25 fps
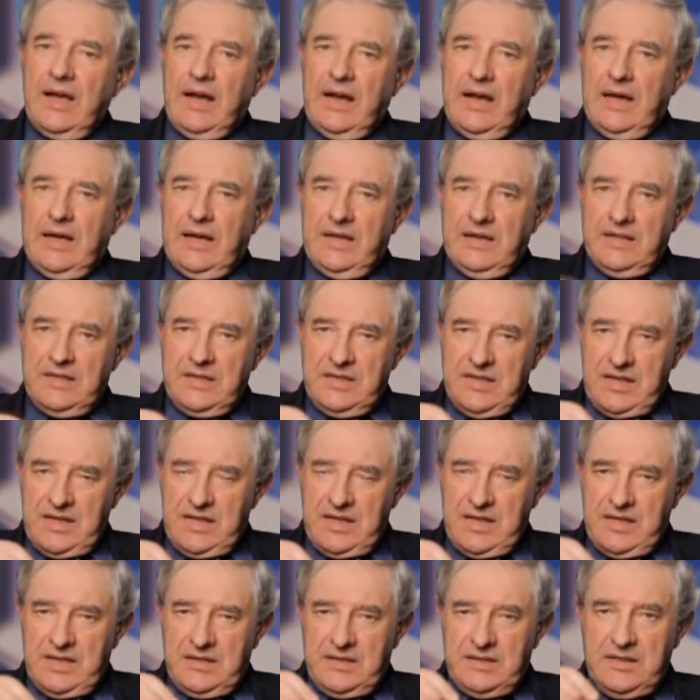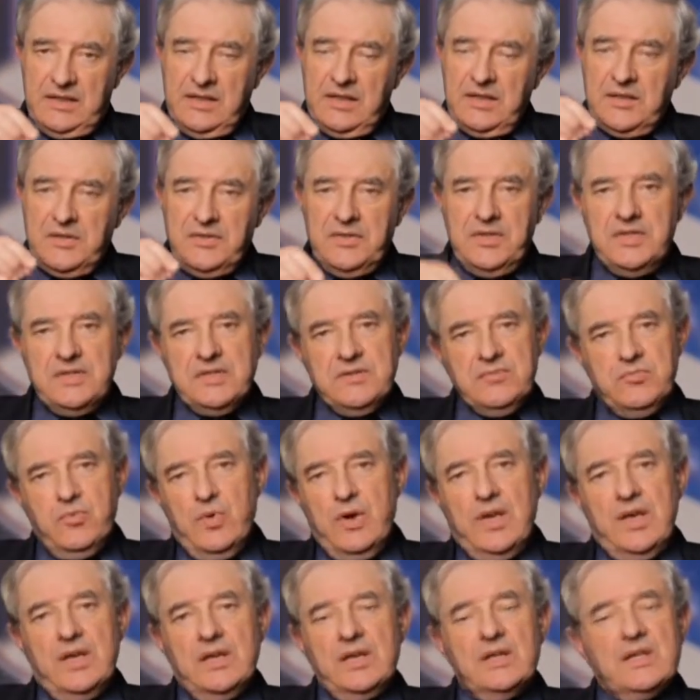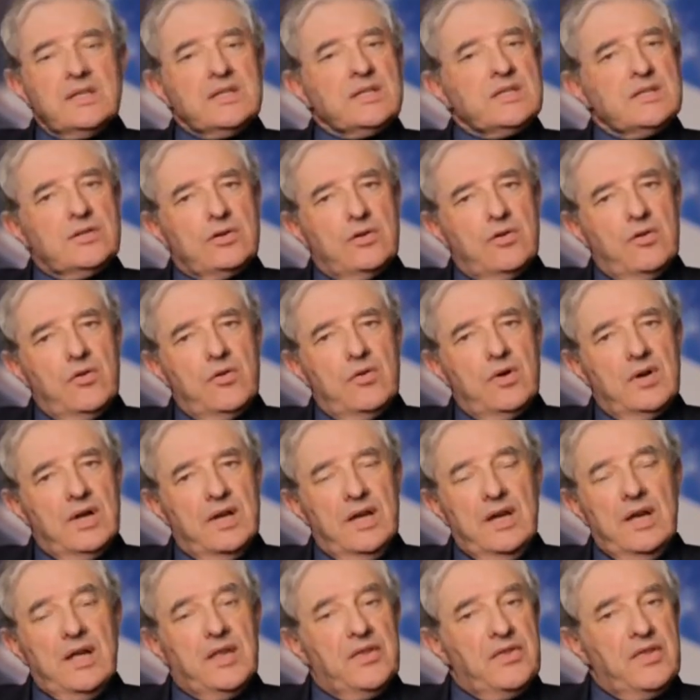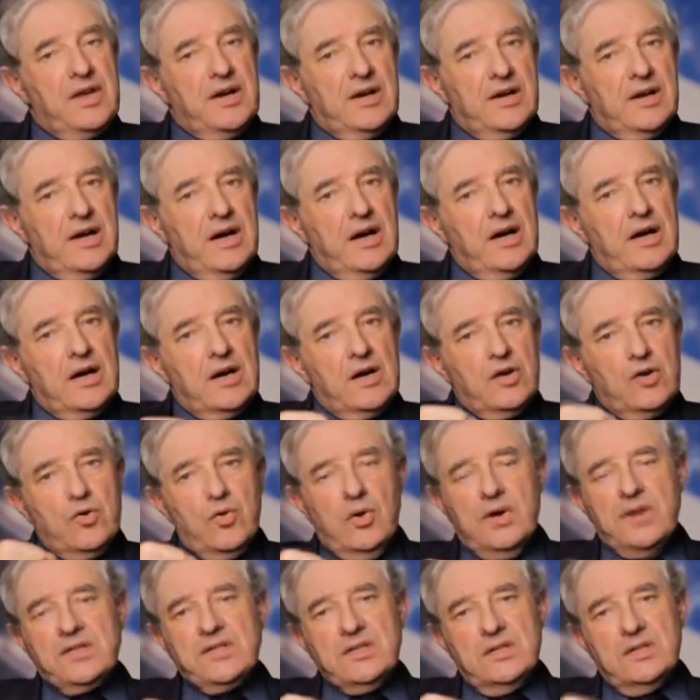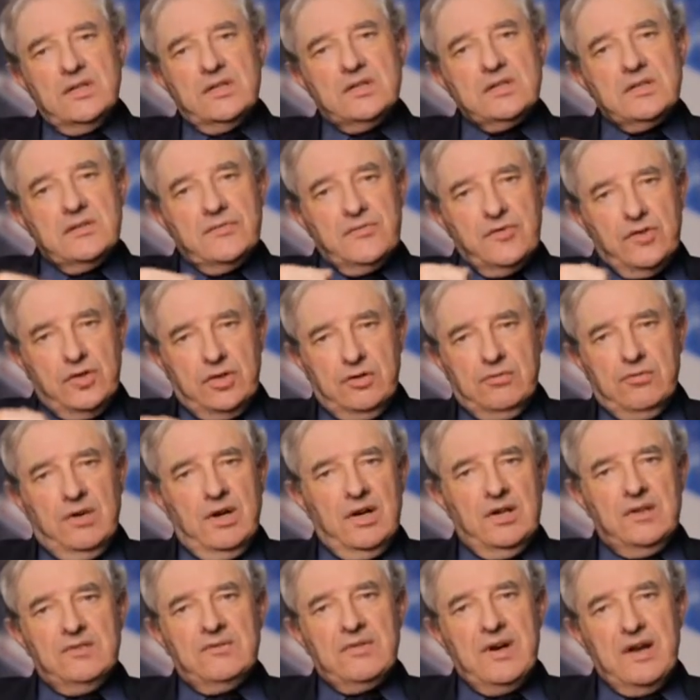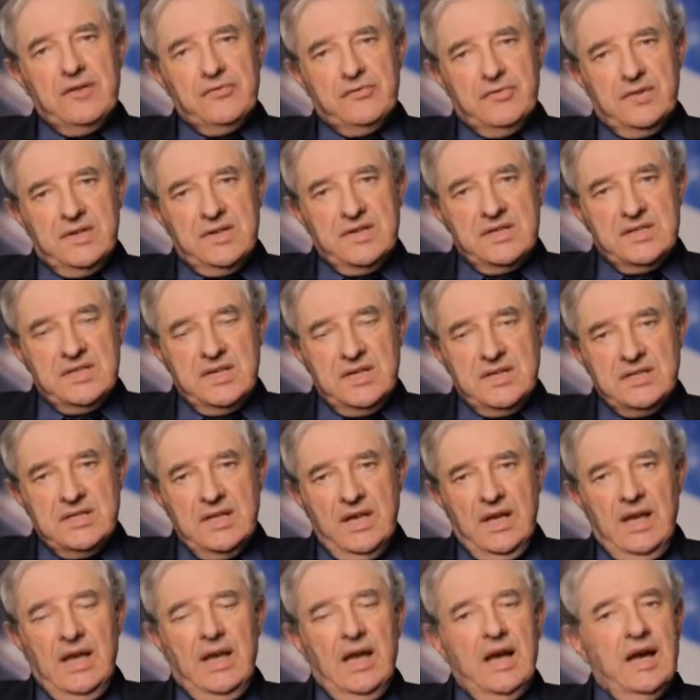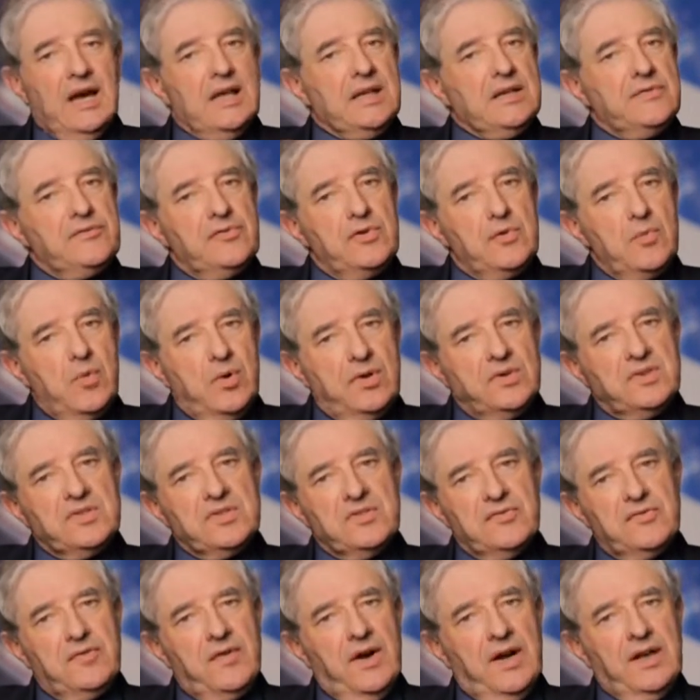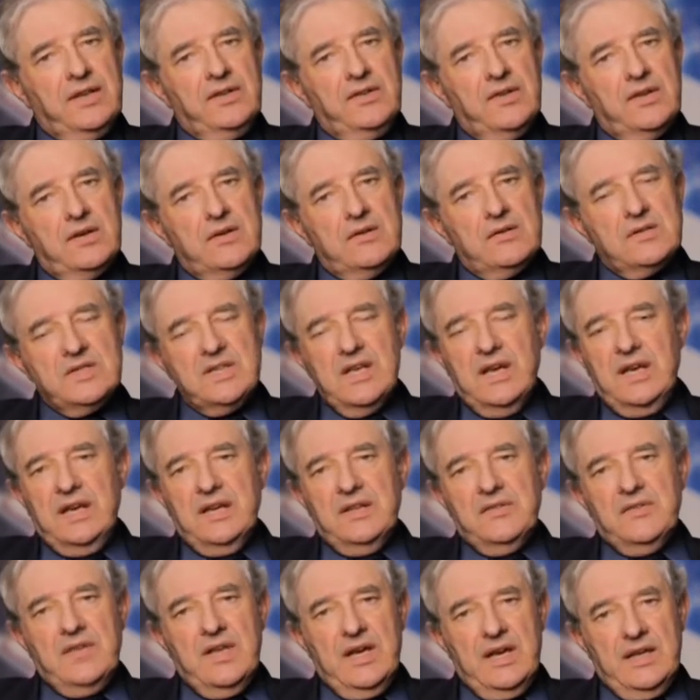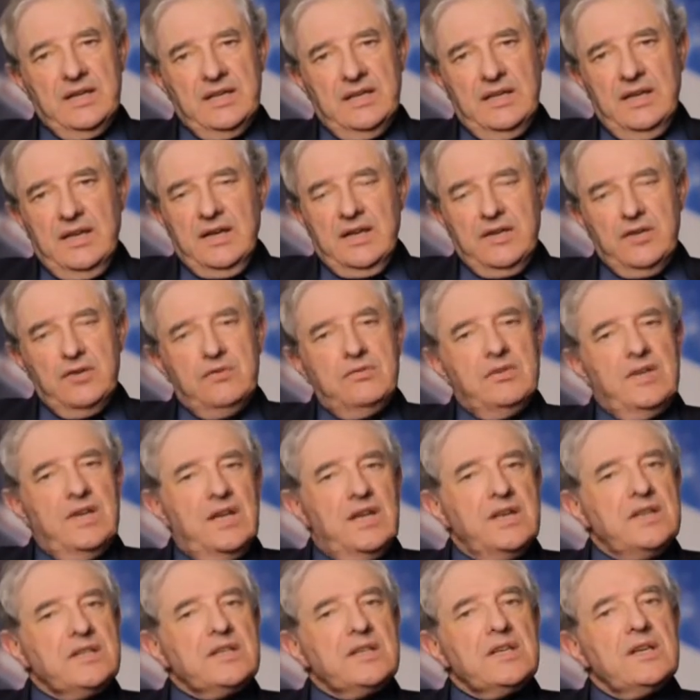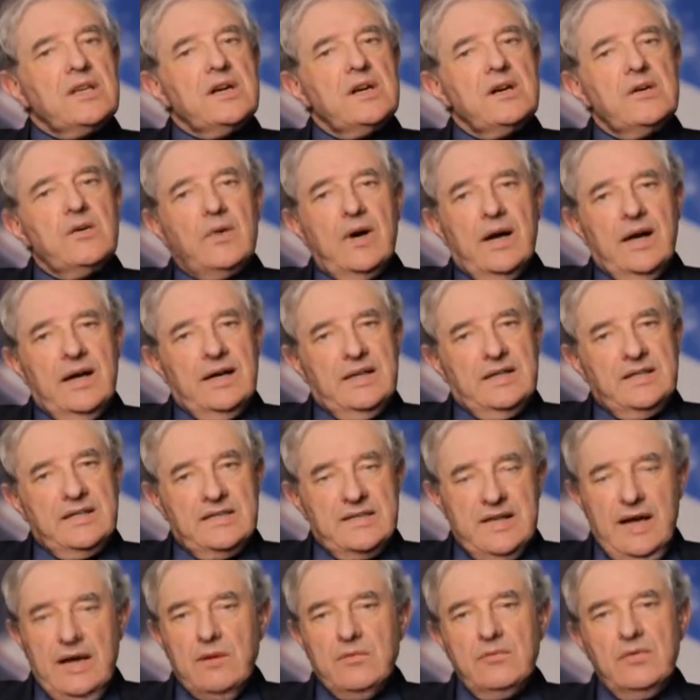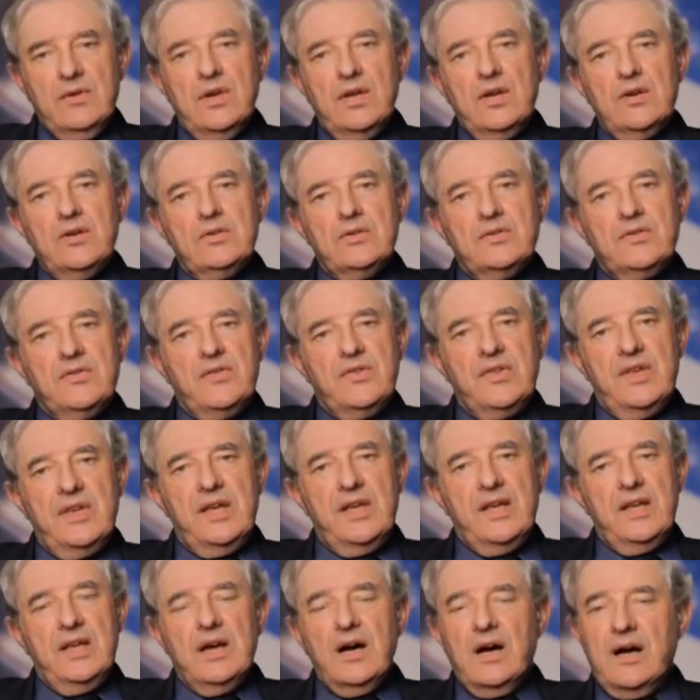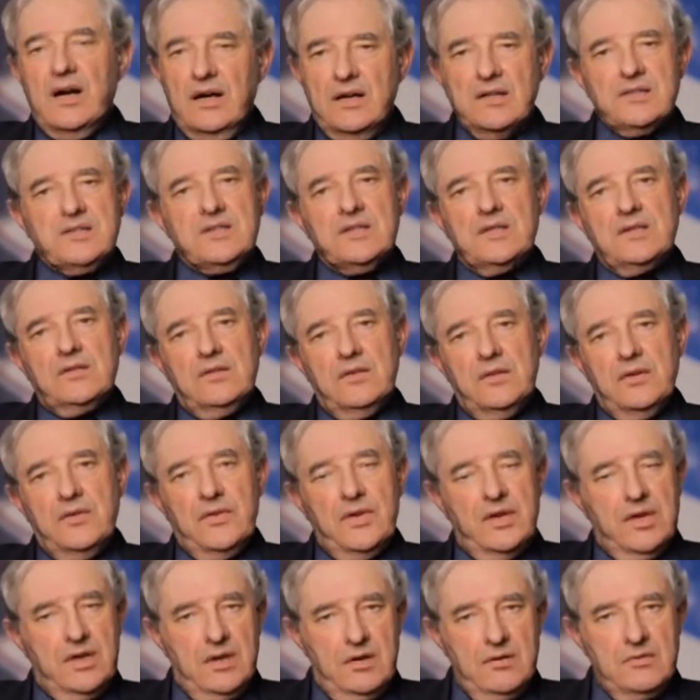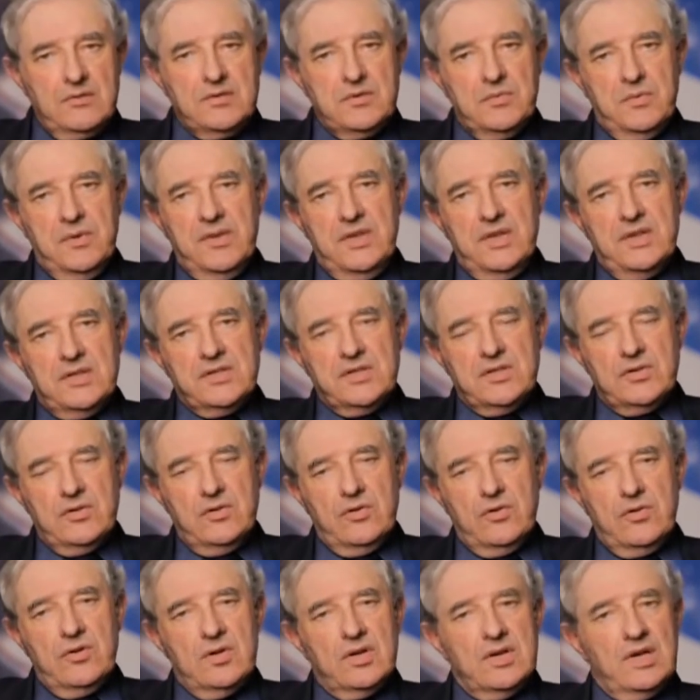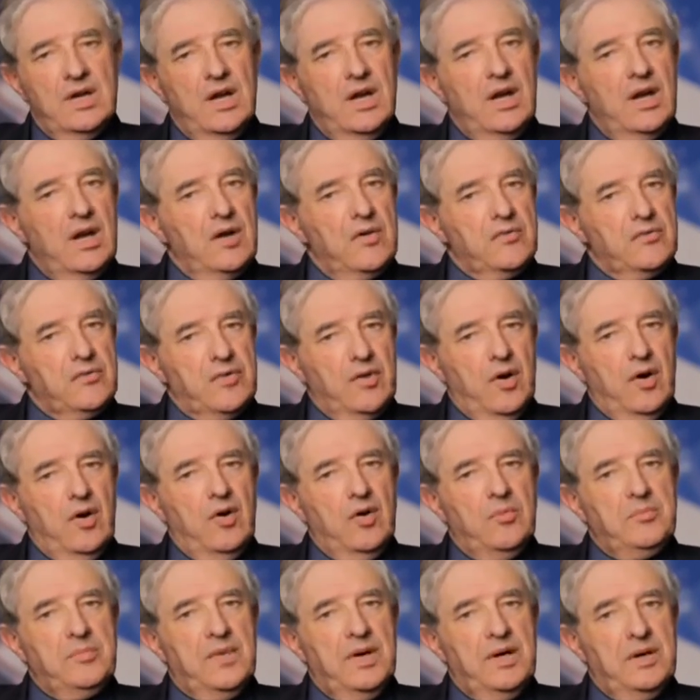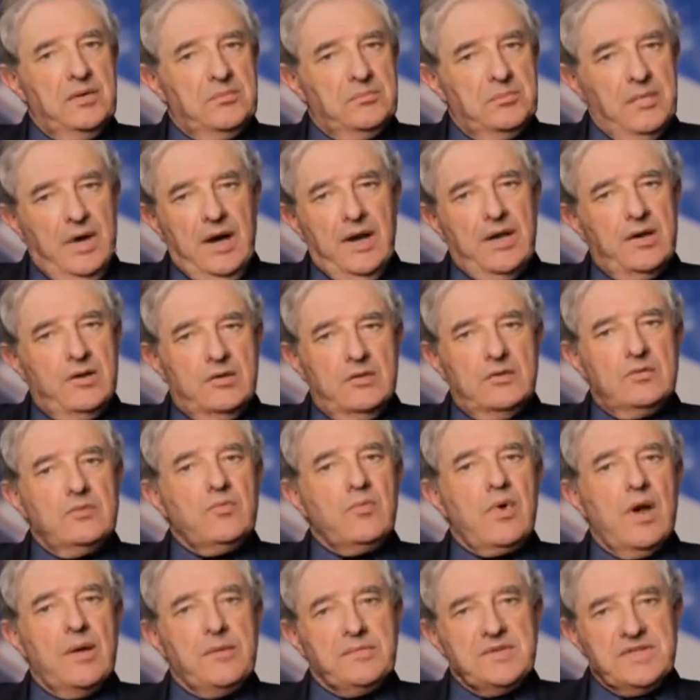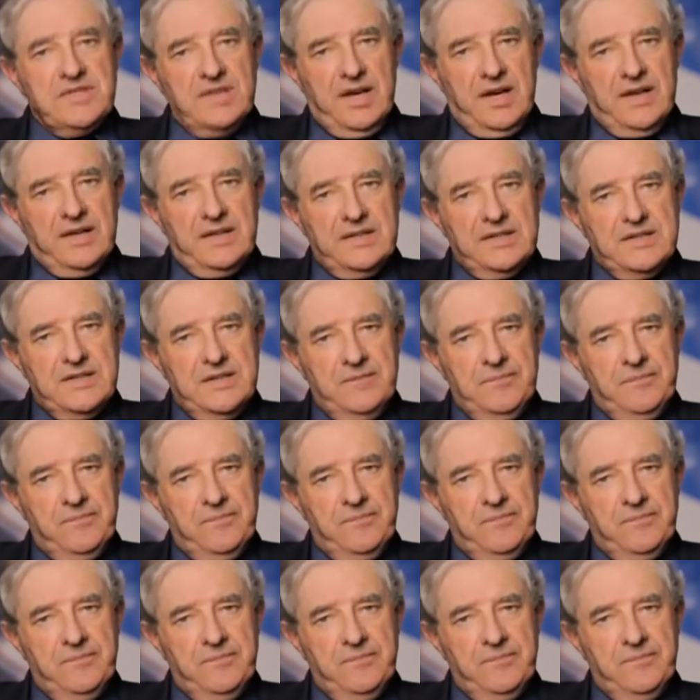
And in this week's talk, there are quite a lot of Quran references. And if you want to find those, then you need to go and download the article that goes with this talk from my own website.